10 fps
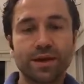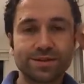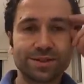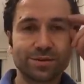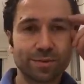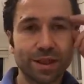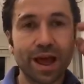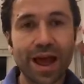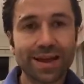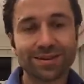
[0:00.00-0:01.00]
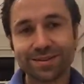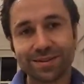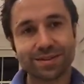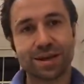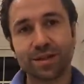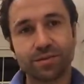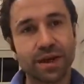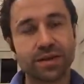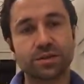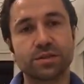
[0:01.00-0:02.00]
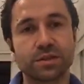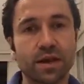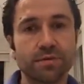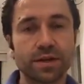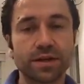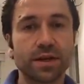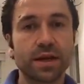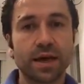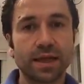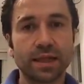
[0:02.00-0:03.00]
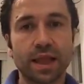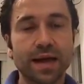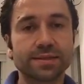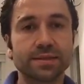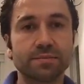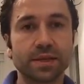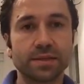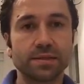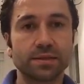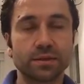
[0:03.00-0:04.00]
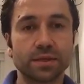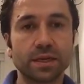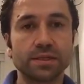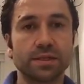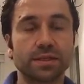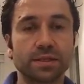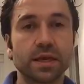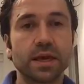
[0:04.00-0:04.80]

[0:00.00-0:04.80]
just relying on this kind of esoteric enlightenment to hit us